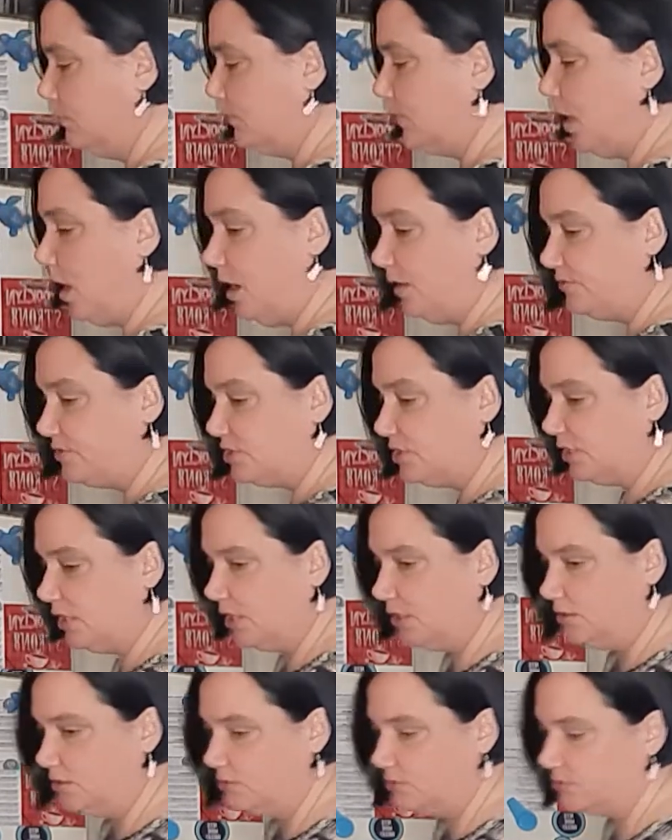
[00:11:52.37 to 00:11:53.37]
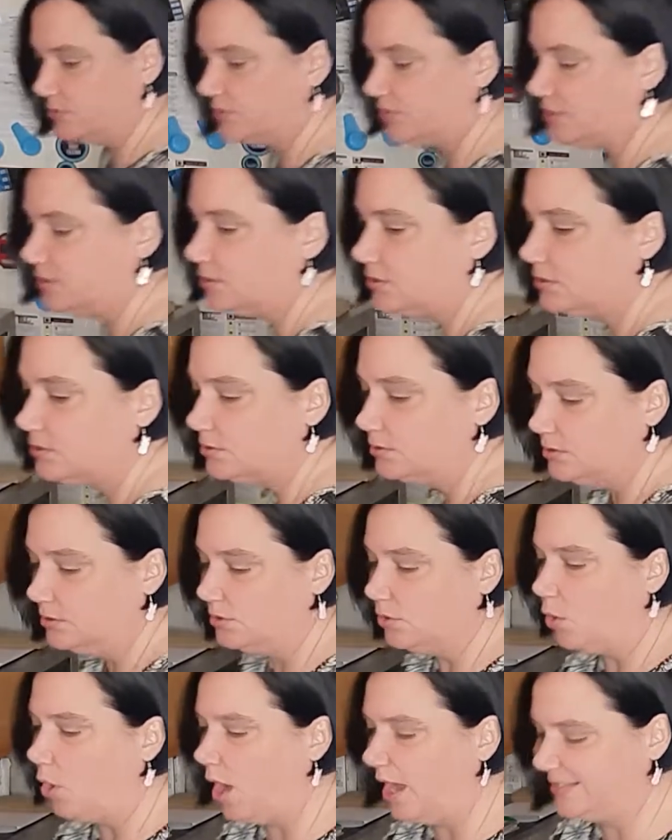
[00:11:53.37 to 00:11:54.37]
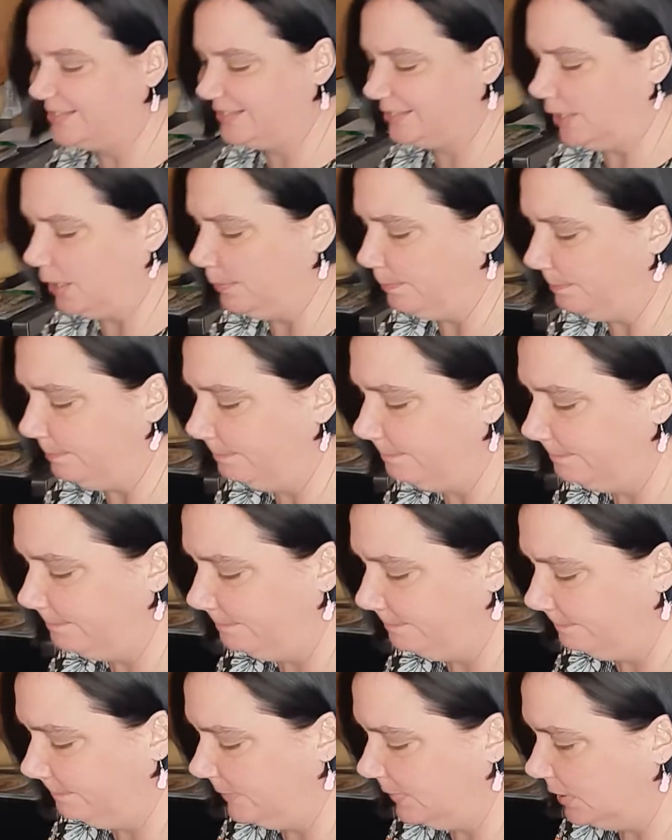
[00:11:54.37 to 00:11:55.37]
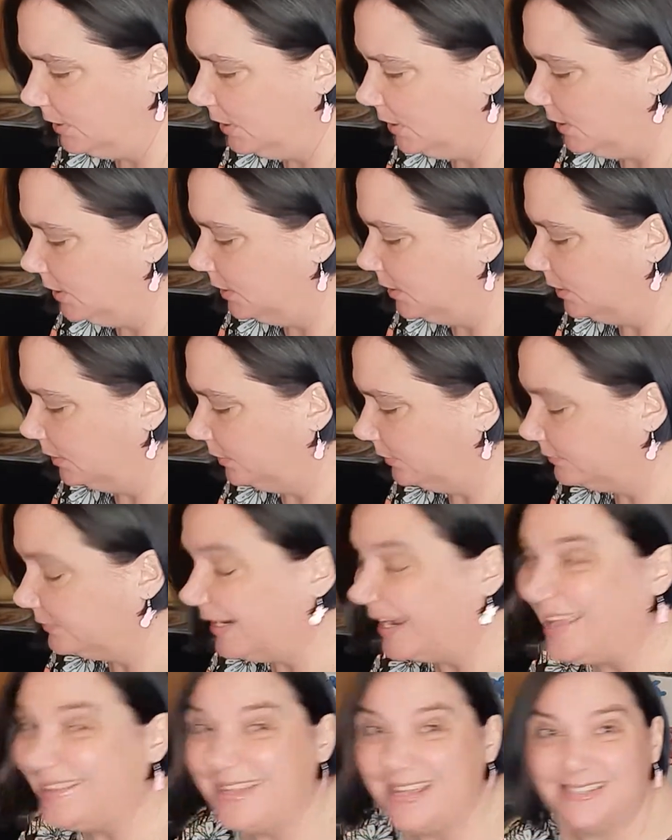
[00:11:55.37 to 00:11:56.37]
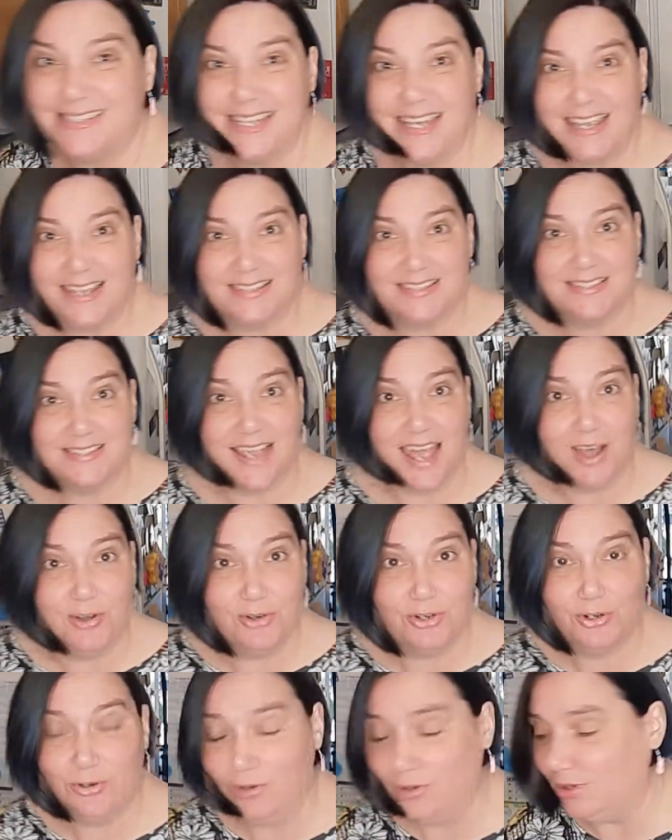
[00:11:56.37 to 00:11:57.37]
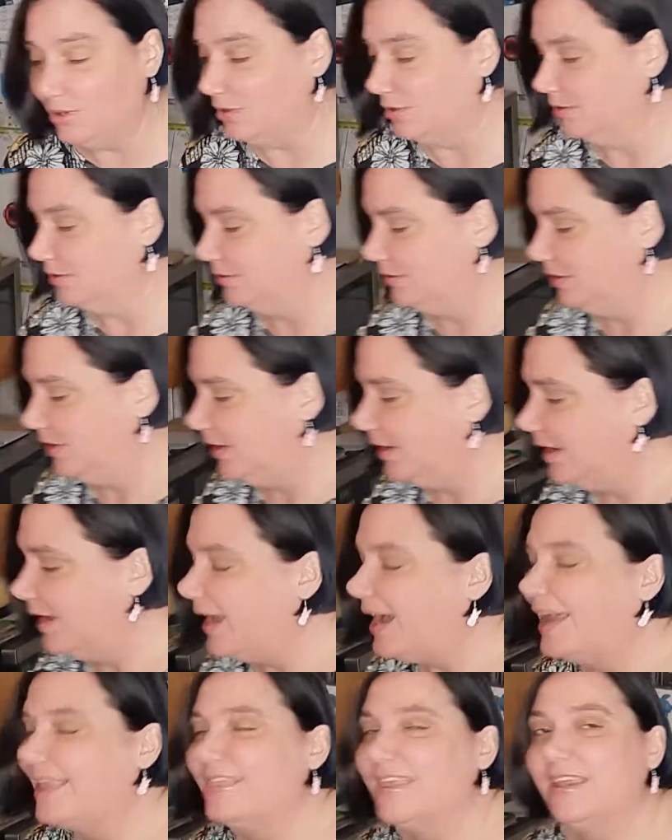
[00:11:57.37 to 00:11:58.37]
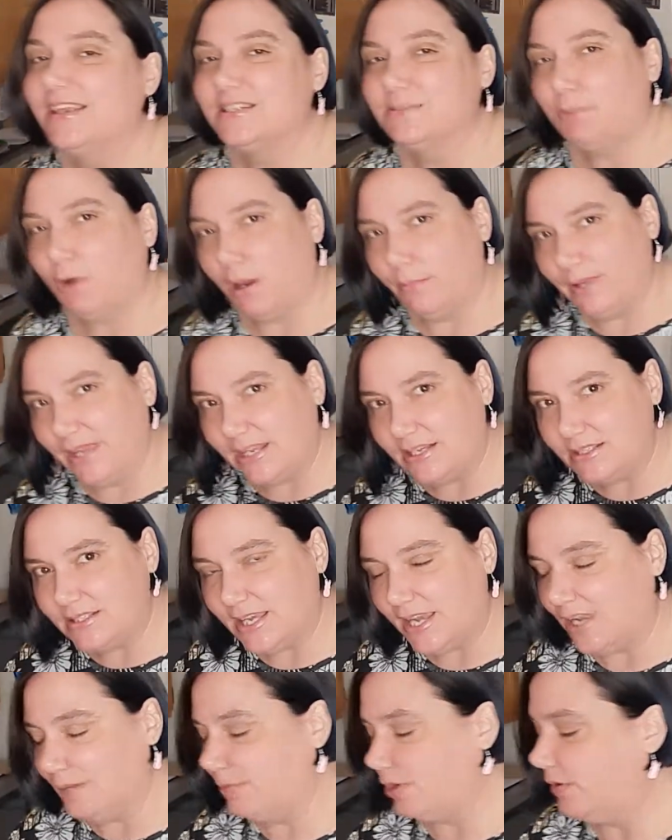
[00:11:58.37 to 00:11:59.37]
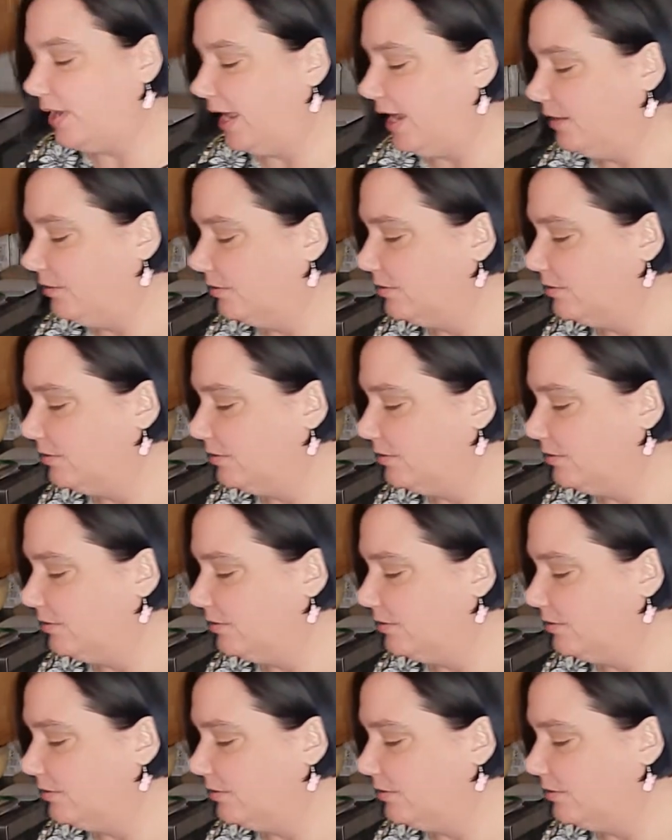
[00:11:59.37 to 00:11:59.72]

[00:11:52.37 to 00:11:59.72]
Off she goes. Awesome. All right, and that's it. How cool. I think it's probably going to take about 8 or